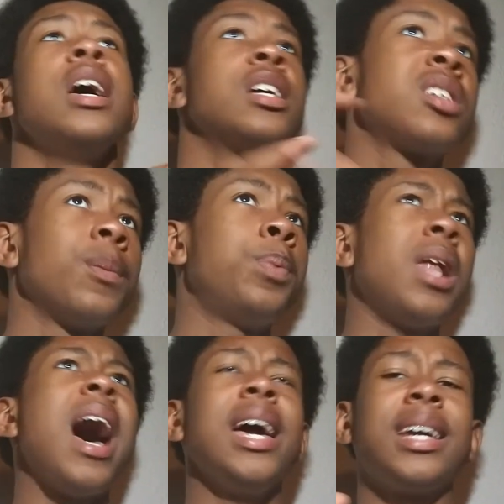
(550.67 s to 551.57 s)

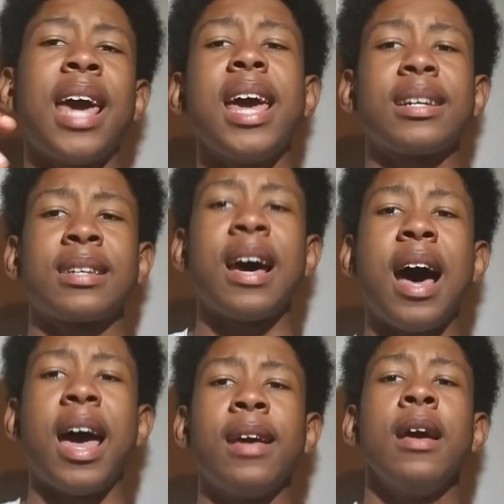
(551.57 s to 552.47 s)
supply
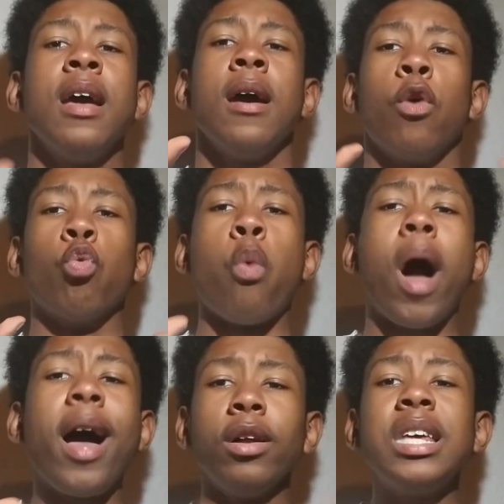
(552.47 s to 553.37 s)
KSI
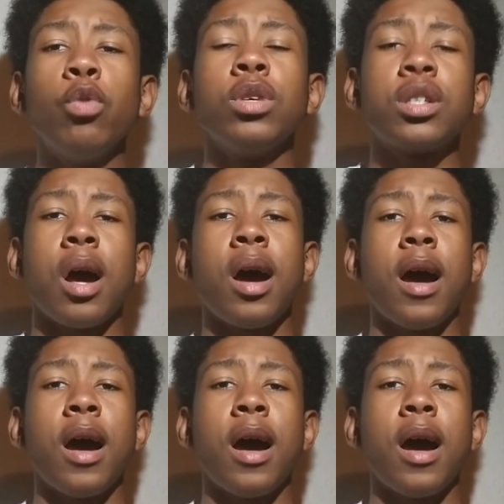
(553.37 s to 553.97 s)
while he was,